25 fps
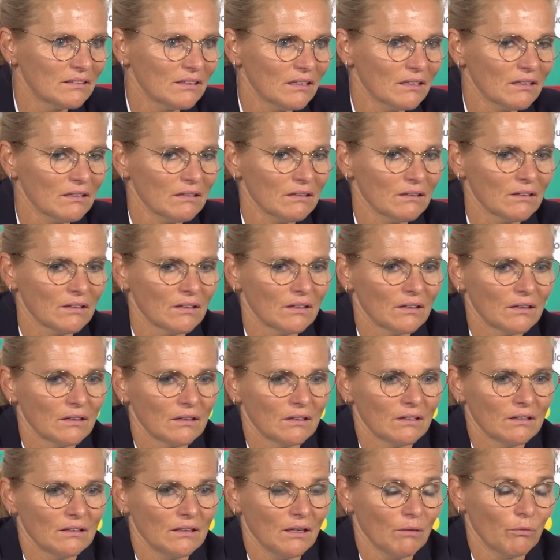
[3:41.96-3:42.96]
Yeah.
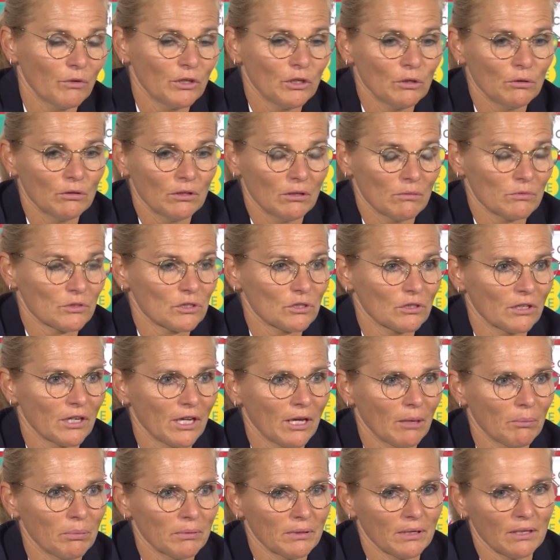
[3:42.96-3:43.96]
Yeah, we knew that was going
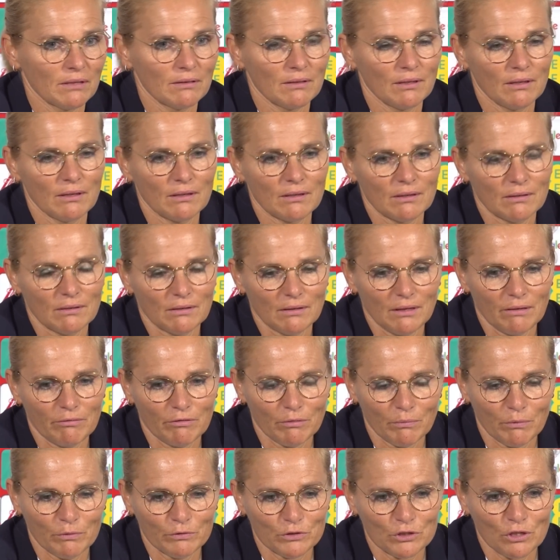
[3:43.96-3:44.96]
to happen. I think
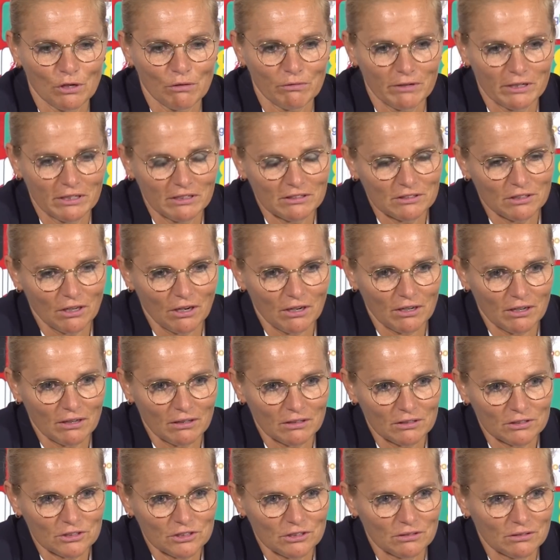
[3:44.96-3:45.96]
everyone was already
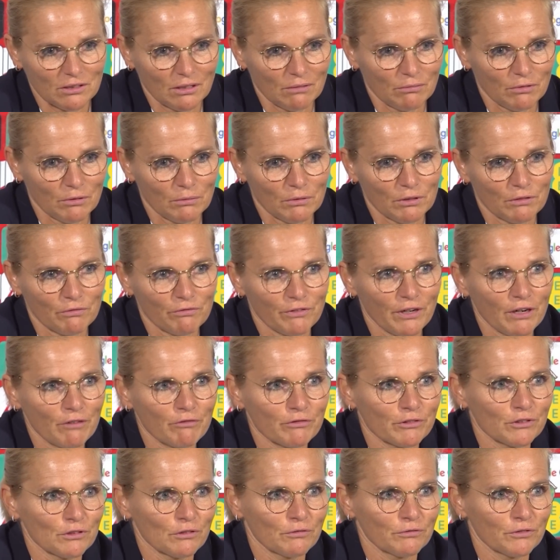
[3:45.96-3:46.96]
talking also that we were the
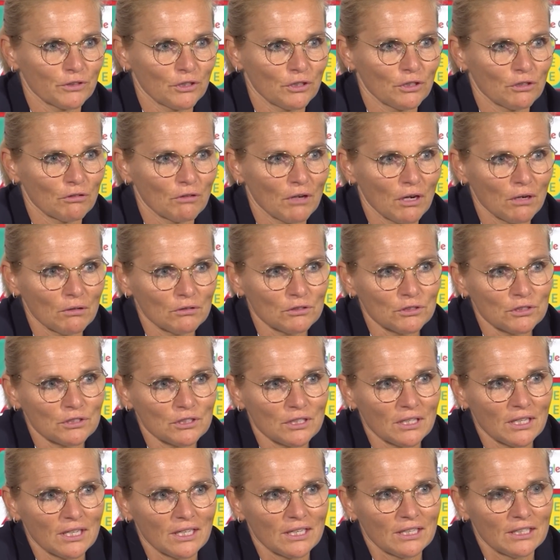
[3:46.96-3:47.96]
favourite of the
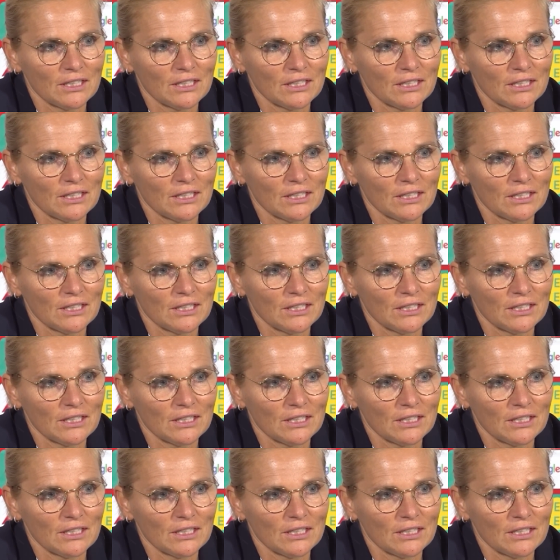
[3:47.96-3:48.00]
Euros.